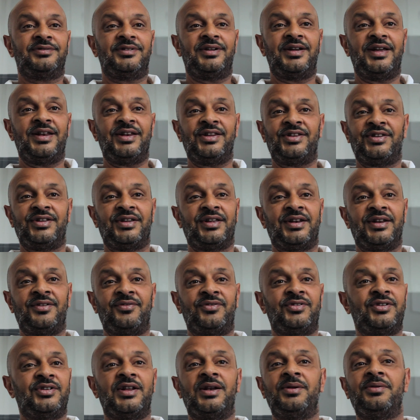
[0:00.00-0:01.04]
anything and
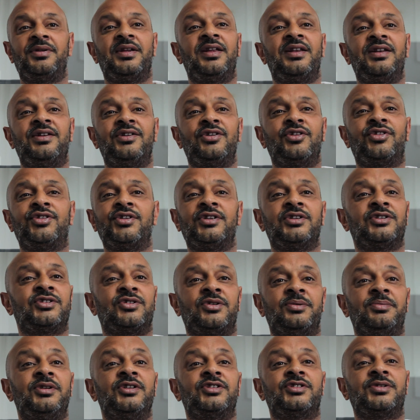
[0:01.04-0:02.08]
everything. And nothing's going to
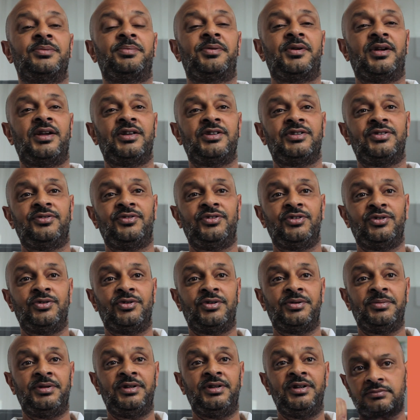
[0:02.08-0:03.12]
be a surprise, if you know what I
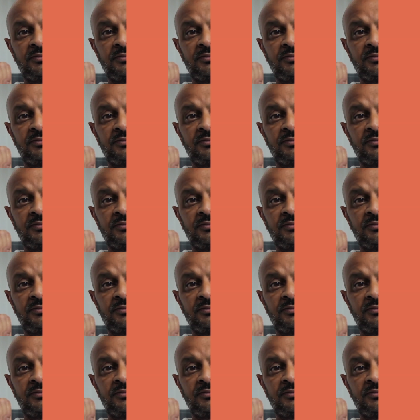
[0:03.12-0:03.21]
mean.